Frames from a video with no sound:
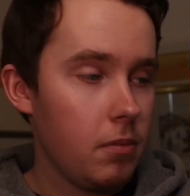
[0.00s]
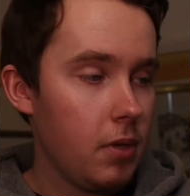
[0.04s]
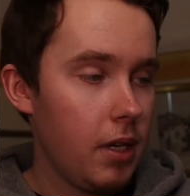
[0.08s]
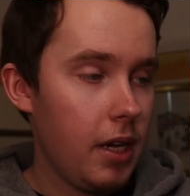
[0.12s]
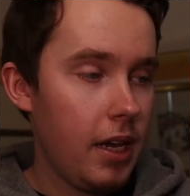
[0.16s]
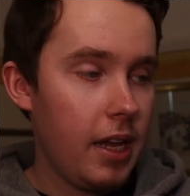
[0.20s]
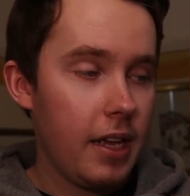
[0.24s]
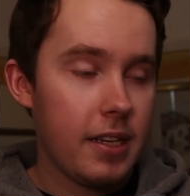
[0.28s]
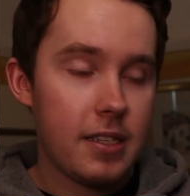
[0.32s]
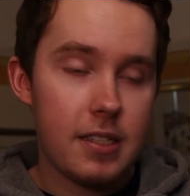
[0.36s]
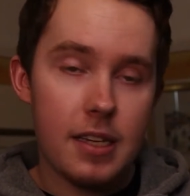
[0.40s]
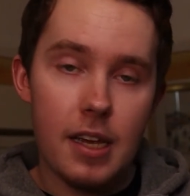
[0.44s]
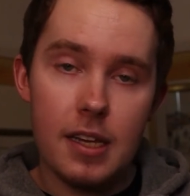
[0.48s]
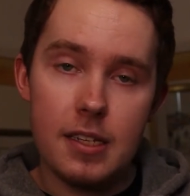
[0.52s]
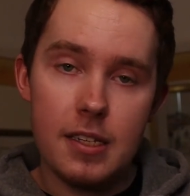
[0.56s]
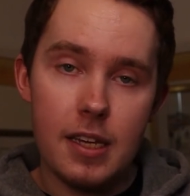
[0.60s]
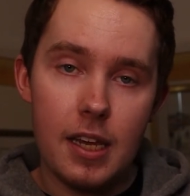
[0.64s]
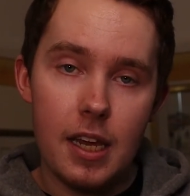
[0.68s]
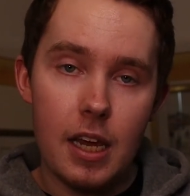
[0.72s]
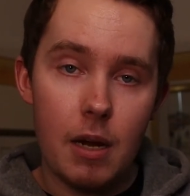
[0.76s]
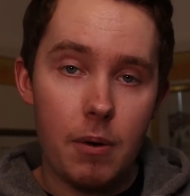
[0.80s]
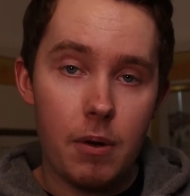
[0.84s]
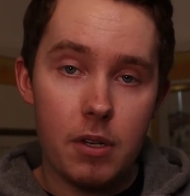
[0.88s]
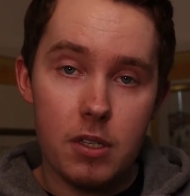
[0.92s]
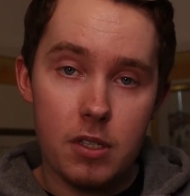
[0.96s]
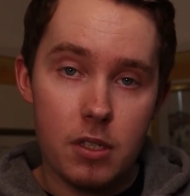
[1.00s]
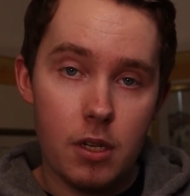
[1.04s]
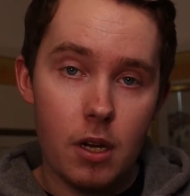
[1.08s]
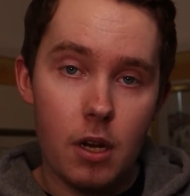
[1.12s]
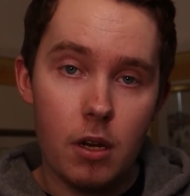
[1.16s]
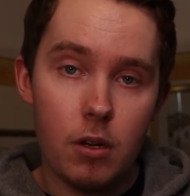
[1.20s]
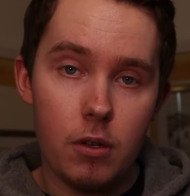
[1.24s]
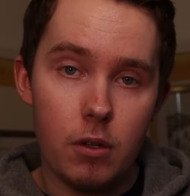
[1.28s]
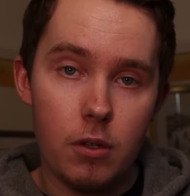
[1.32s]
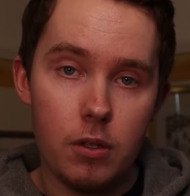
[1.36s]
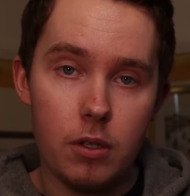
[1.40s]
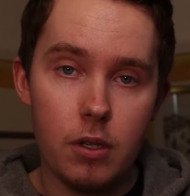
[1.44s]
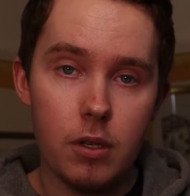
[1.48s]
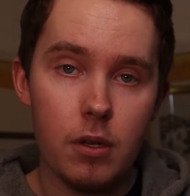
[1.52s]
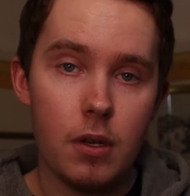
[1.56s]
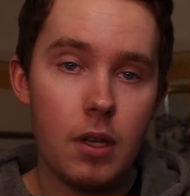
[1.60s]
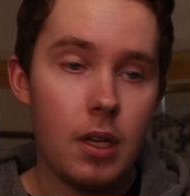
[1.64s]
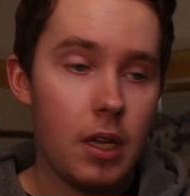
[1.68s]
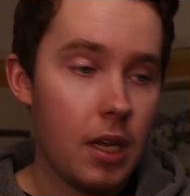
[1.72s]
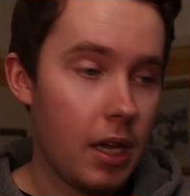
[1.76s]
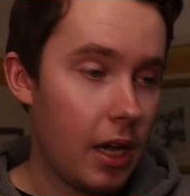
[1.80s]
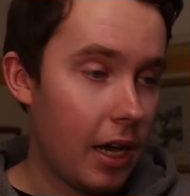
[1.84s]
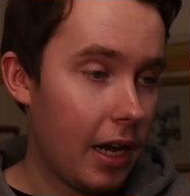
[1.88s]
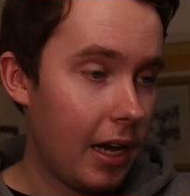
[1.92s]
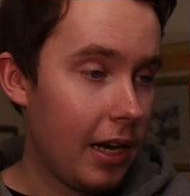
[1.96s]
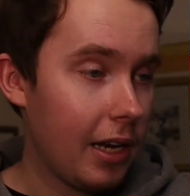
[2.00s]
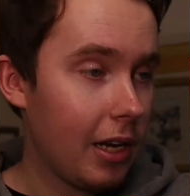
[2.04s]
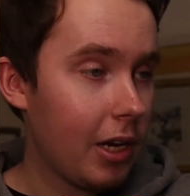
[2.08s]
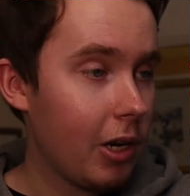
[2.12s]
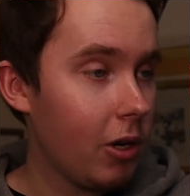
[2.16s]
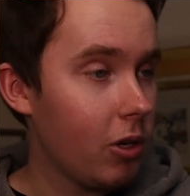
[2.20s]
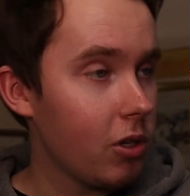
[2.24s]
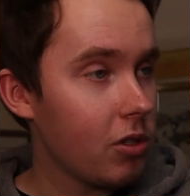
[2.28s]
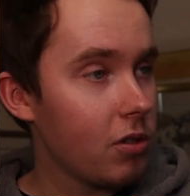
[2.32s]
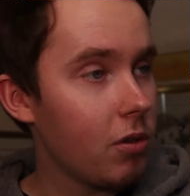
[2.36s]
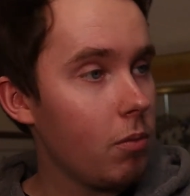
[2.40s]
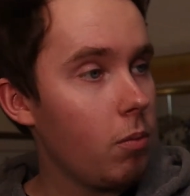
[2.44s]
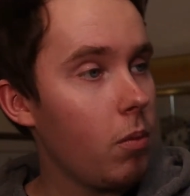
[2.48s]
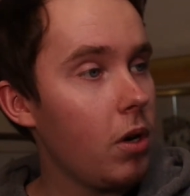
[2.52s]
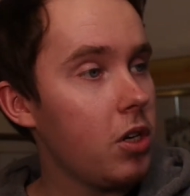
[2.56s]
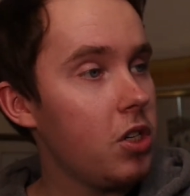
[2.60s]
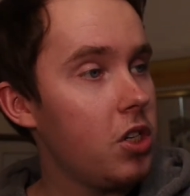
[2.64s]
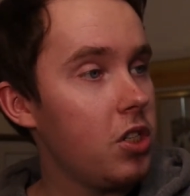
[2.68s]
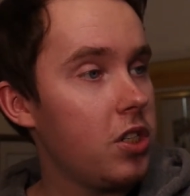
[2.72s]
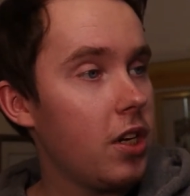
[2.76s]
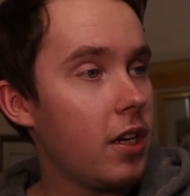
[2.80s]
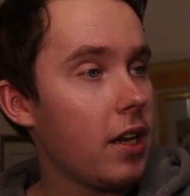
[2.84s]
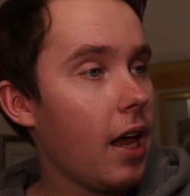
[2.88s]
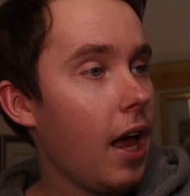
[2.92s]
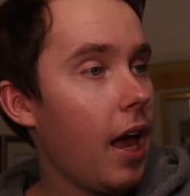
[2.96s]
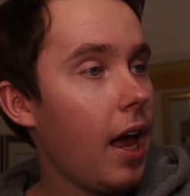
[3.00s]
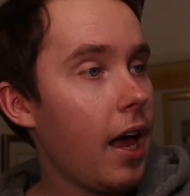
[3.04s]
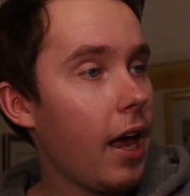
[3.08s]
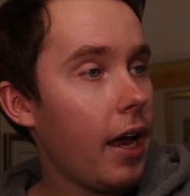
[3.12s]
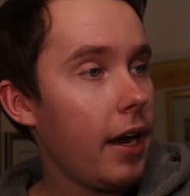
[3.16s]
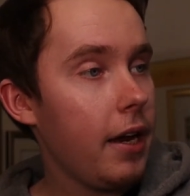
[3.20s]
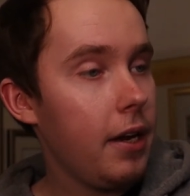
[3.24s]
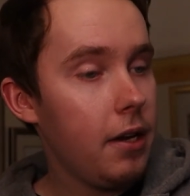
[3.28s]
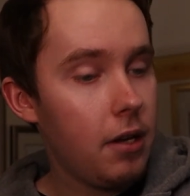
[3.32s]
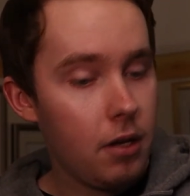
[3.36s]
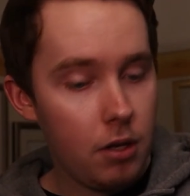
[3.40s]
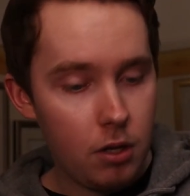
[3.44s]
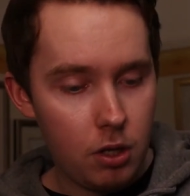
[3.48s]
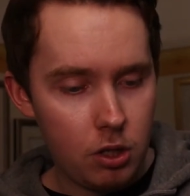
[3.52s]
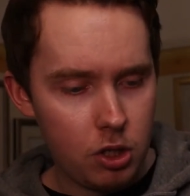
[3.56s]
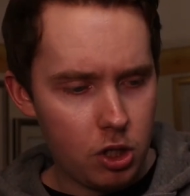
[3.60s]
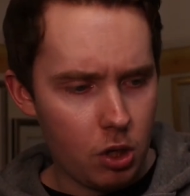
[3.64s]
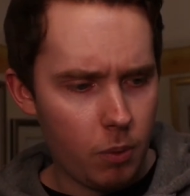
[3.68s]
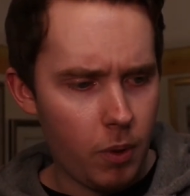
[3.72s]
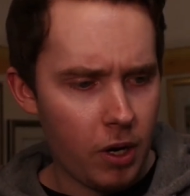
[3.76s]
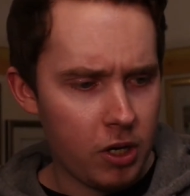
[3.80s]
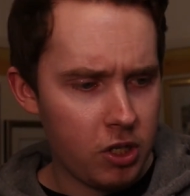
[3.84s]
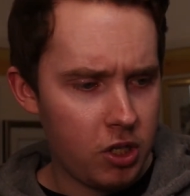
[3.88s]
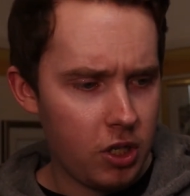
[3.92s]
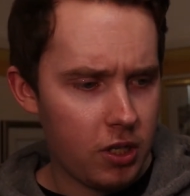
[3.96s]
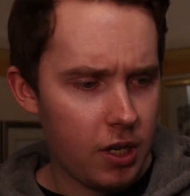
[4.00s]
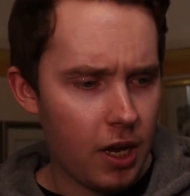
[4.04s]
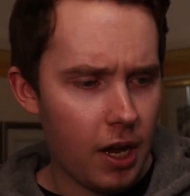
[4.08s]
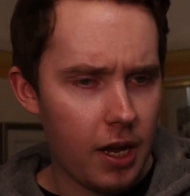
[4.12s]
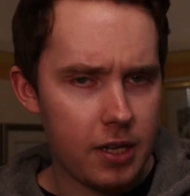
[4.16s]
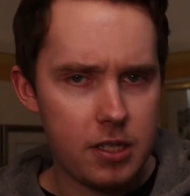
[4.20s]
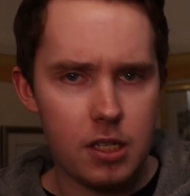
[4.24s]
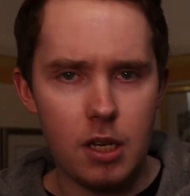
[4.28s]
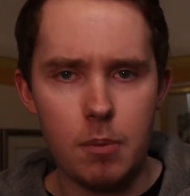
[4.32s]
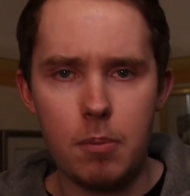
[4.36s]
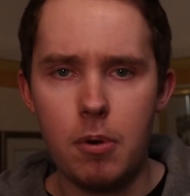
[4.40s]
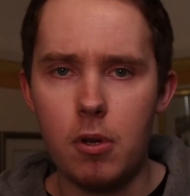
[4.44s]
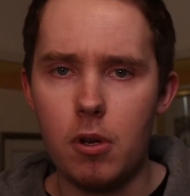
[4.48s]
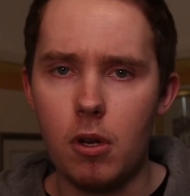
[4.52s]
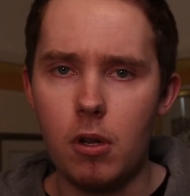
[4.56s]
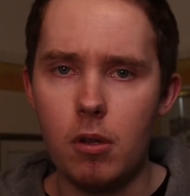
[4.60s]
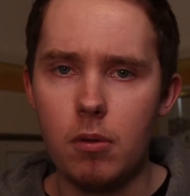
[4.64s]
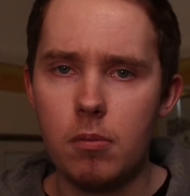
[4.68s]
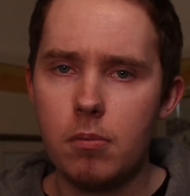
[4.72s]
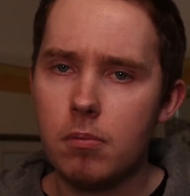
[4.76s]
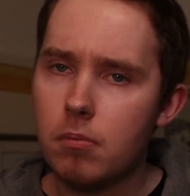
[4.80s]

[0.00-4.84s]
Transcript: It says here it's circled. And it goes from when she said hi to when she dies in a puddle.